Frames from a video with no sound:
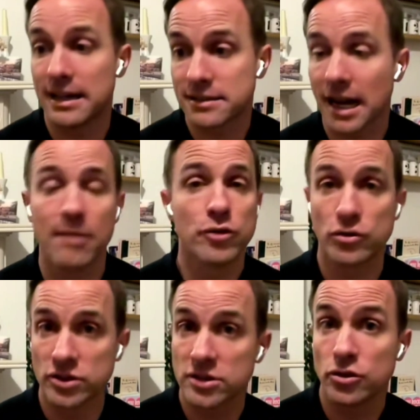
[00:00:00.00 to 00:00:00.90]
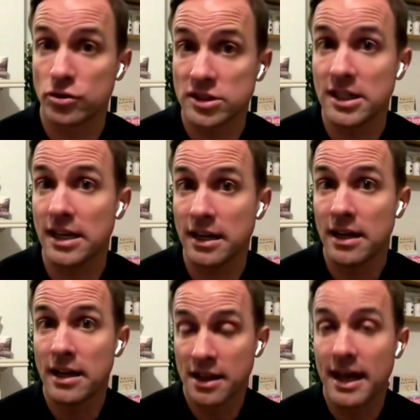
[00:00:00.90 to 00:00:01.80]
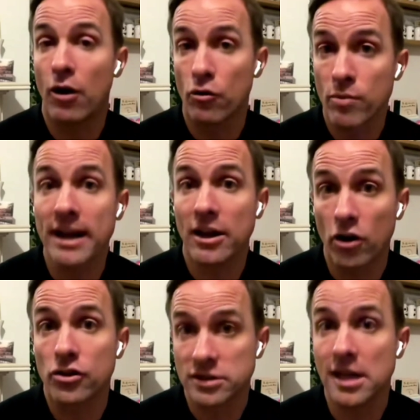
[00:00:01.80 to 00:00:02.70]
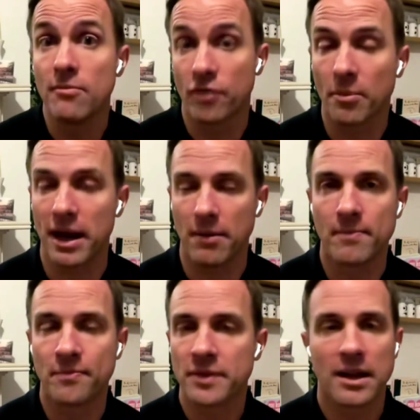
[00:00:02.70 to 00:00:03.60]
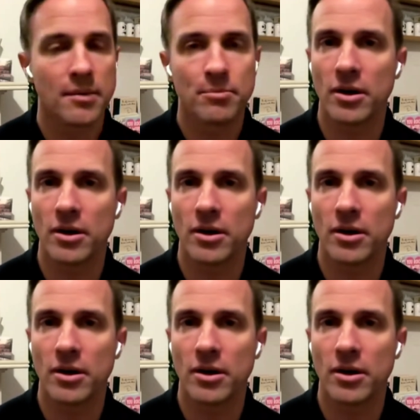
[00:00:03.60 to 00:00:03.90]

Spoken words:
And at times you see that already on the team from him.